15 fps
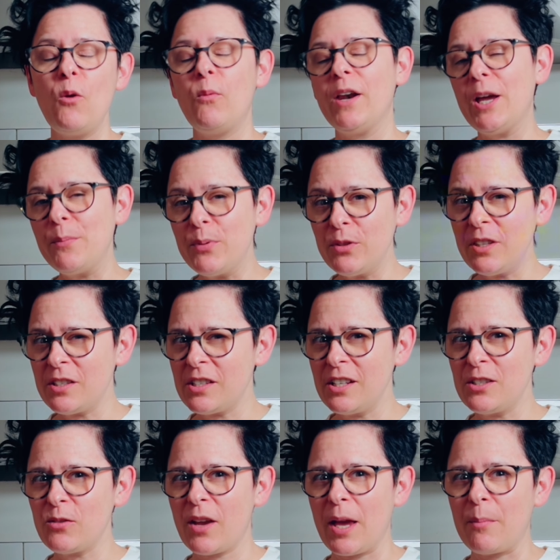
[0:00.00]
When I put this
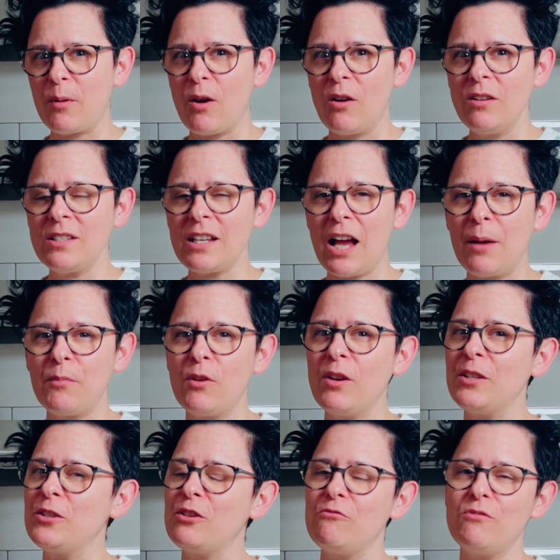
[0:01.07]
into CapCut, I'm
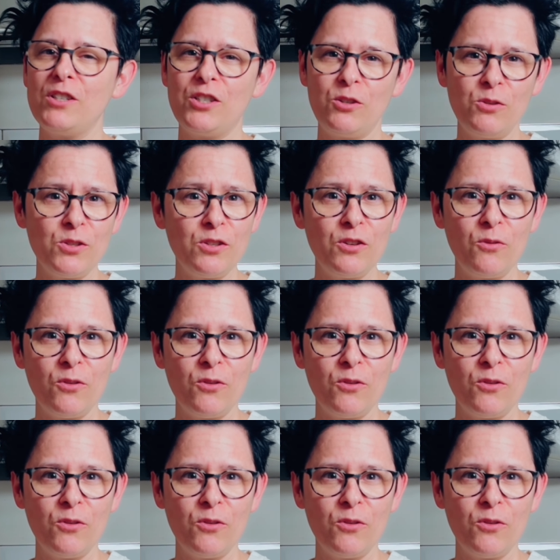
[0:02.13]
going to reduce the